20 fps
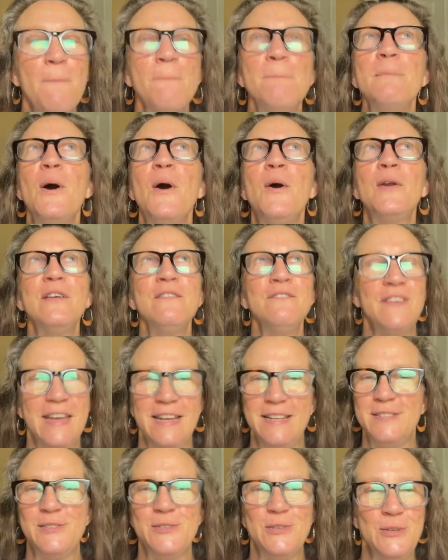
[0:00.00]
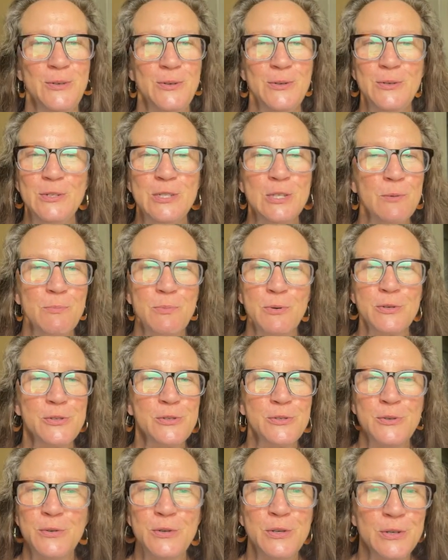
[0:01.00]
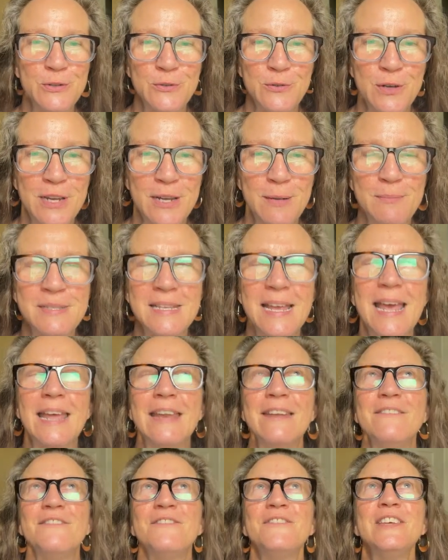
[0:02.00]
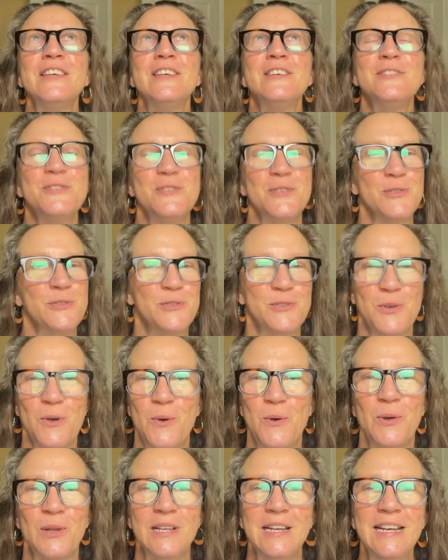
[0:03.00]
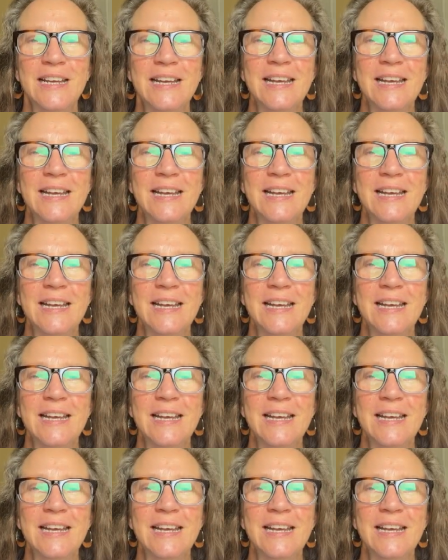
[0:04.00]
motivates you to pursue your dreams, and fills your soul.